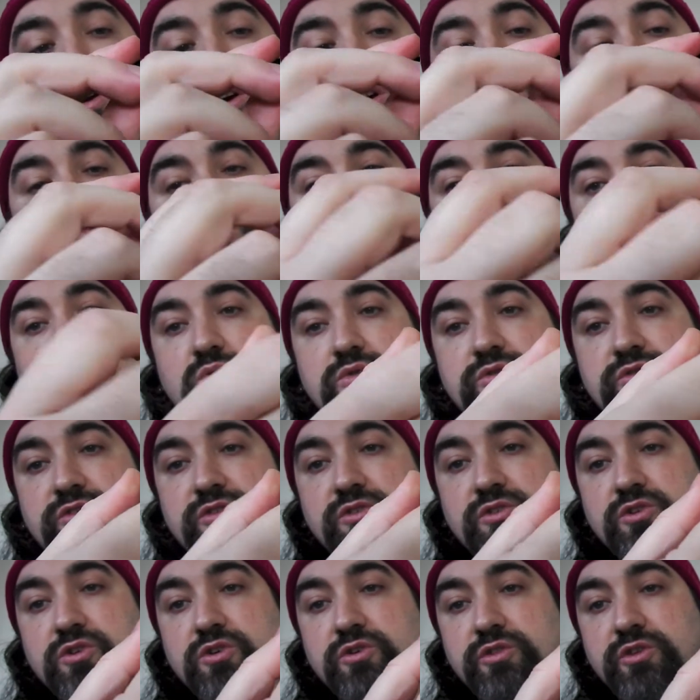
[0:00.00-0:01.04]
a
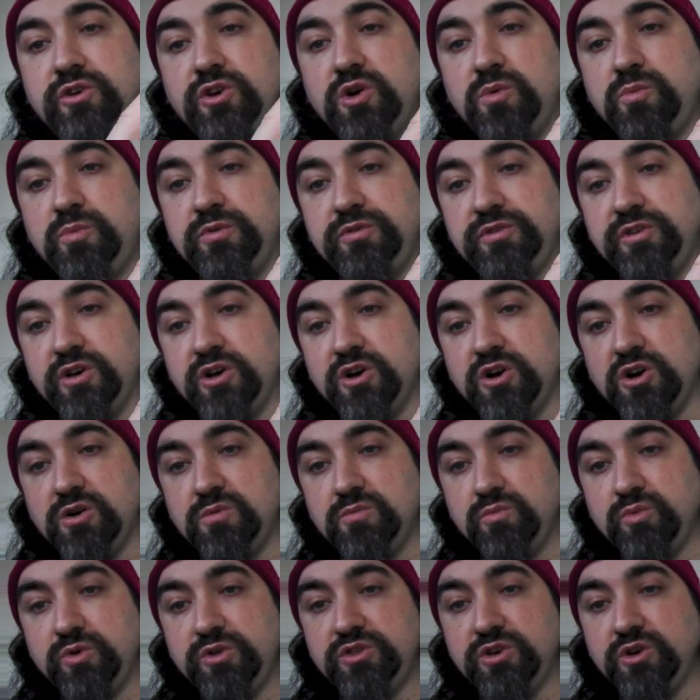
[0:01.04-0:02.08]
port on the opposite
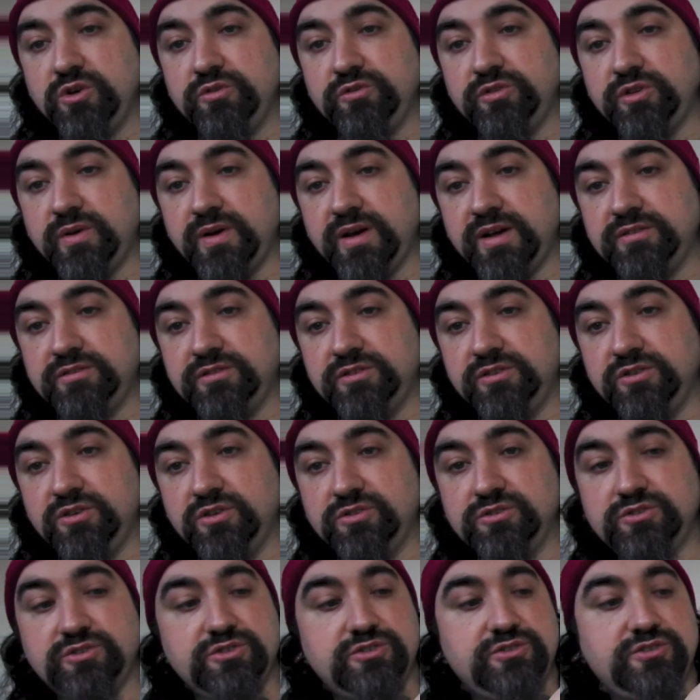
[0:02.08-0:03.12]
arm which also has a notch.